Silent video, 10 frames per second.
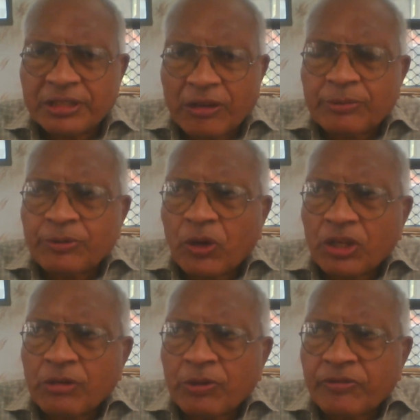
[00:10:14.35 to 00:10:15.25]
Now I'm
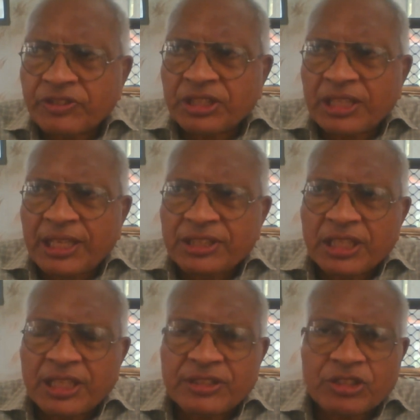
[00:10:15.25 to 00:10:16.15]
talking about physical
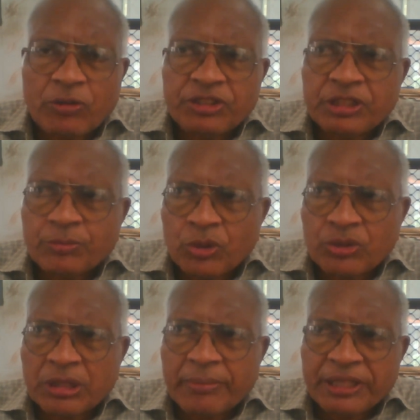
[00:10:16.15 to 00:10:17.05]
engineering and soul engineering
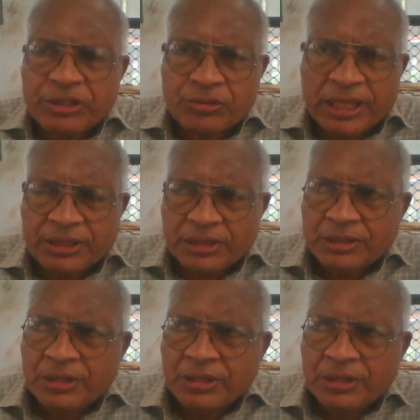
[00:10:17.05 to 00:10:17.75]
both combined together.